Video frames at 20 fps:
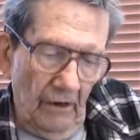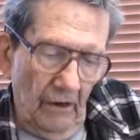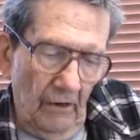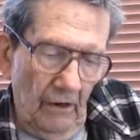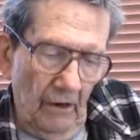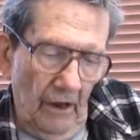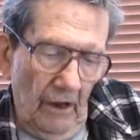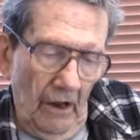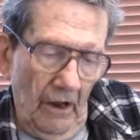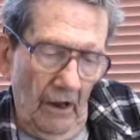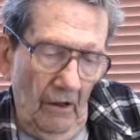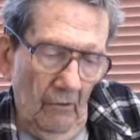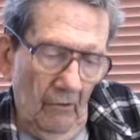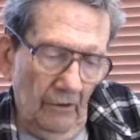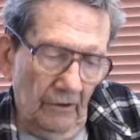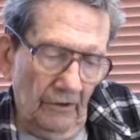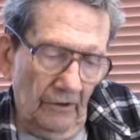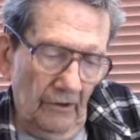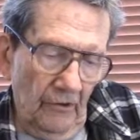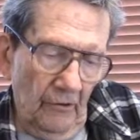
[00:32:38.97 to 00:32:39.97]

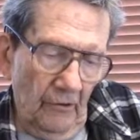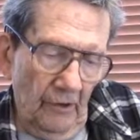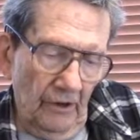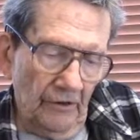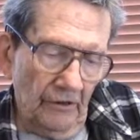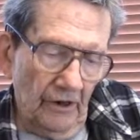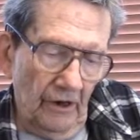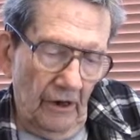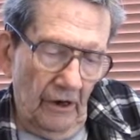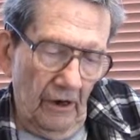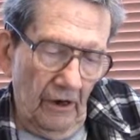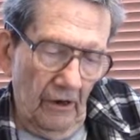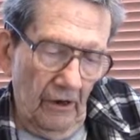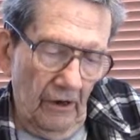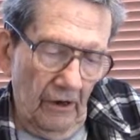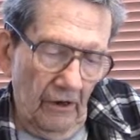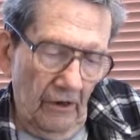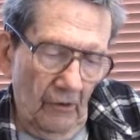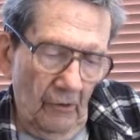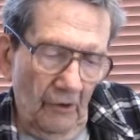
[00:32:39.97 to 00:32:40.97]
What's the USA?
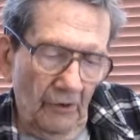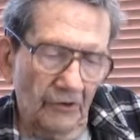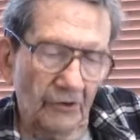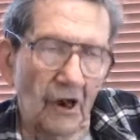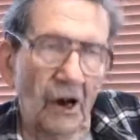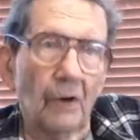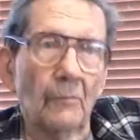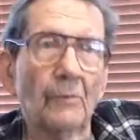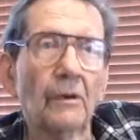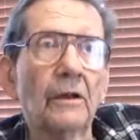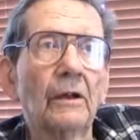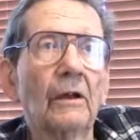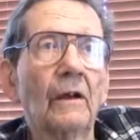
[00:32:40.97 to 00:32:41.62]
US Army?